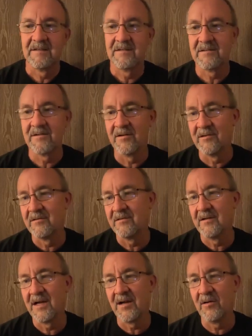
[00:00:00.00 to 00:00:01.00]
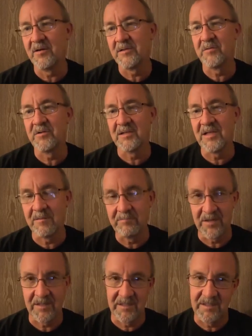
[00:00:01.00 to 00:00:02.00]
so I always put that
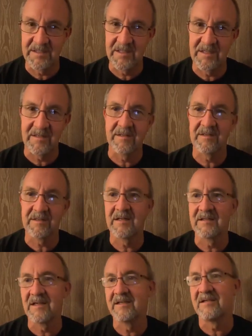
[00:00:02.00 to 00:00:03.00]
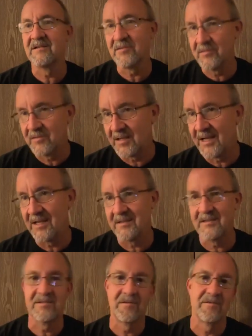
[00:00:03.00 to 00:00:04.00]
bug in his ear. I'd like to do that.
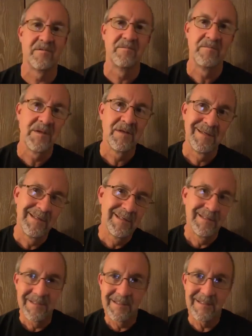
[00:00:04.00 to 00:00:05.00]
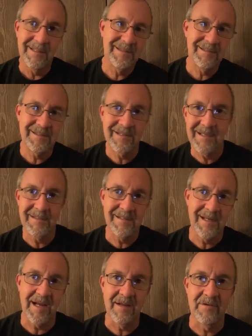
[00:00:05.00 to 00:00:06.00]
So it's
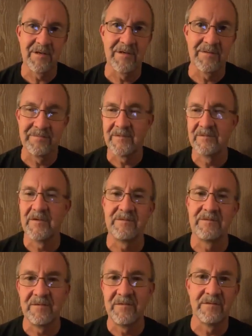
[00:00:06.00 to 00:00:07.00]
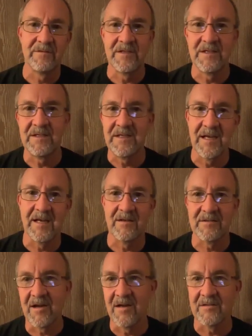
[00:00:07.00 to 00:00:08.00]
kind of a 50-50. Yeah, I'll
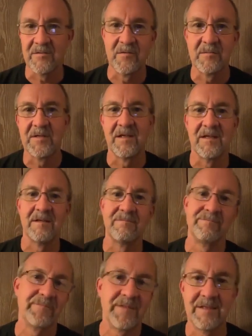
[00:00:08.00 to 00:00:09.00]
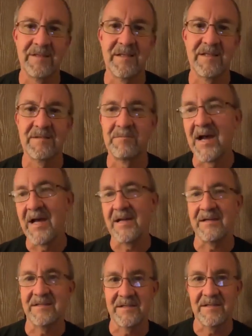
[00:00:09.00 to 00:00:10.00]
talk to him, and then it gets
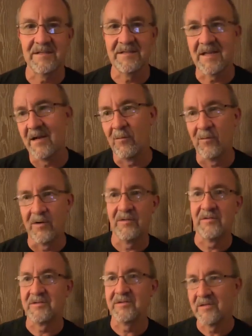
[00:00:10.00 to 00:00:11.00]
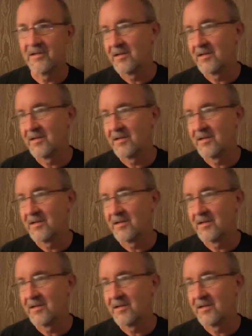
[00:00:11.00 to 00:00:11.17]
biased. It's kind of one of those